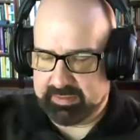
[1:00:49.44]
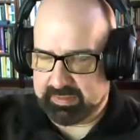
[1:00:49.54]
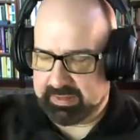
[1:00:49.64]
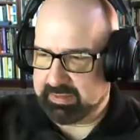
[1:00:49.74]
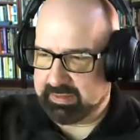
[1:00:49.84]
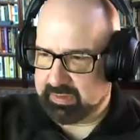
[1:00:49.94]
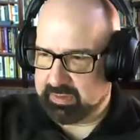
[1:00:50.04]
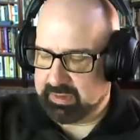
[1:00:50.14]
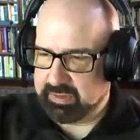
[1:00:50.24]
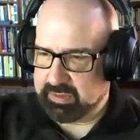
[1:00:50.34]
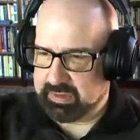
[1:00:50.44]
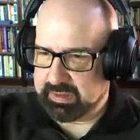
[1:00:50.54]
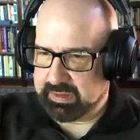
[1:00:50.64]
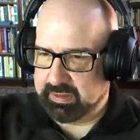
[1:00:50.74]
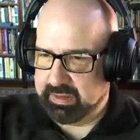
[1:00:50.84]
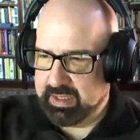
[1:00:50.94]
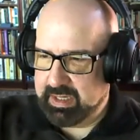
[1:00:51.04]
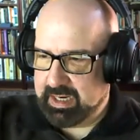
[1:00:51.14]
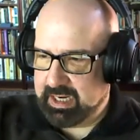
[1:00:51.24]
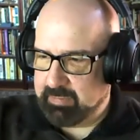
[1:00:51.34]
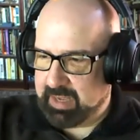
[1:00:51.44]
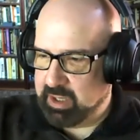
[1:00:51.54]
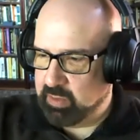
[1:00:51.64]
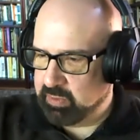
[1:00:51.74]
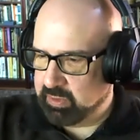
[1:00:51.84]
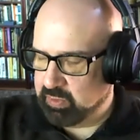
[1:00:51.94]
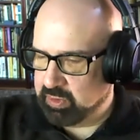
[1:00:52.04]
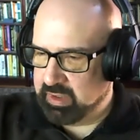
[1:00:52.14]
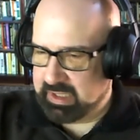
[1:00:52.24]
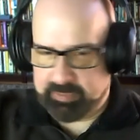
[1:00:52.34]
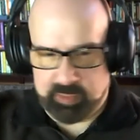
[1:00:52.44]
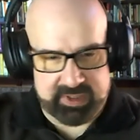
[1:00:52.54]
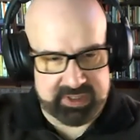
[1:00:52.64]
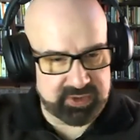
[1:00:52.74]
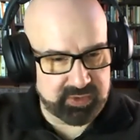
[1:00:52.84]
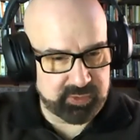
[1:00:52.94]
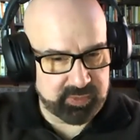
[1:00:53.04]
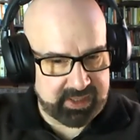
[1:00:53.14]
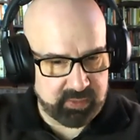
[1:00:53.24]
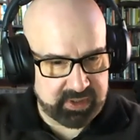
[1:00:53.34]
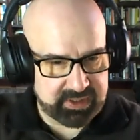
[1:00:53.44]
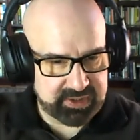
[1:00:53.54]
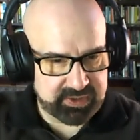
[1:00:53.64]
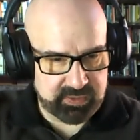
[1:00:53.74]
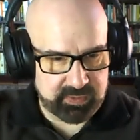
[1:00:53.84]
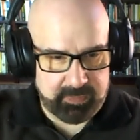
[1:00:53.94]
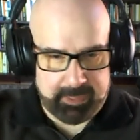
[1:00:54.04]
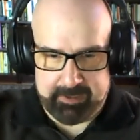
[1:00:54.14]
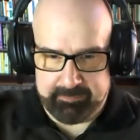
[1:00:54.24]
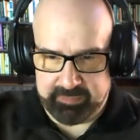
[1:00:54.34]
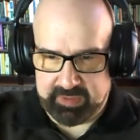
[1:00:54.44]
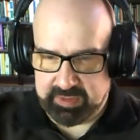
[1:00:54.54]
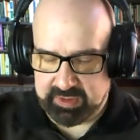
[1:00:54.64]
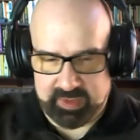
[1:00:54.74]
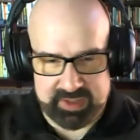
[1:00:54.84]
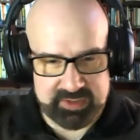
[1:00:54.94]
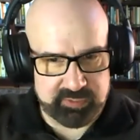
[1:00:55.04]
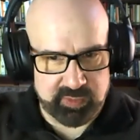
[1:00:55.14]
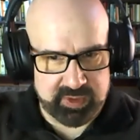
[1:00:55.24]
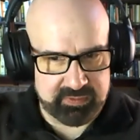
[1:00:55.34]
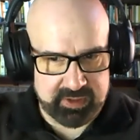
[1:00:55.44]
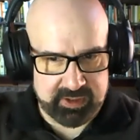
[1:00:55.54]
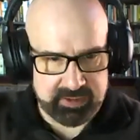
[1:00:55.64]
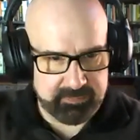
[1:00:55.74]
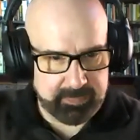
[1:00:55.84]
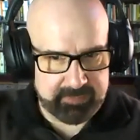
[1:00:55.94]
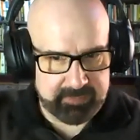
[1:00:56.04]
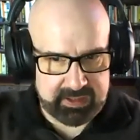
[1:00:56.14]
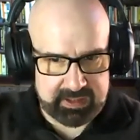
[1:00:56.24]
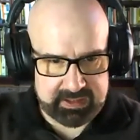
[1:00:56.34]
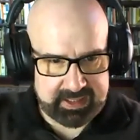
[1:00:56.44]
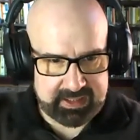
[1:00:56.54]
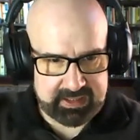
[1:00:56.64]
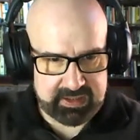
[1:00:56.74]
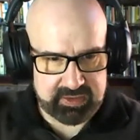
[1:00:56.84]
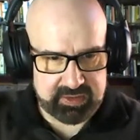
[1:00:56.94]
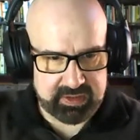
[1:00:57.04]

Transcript: Yeah, very interesting. I know we're going a couple minutes over, but I wanted to, there was a question from one of the attendees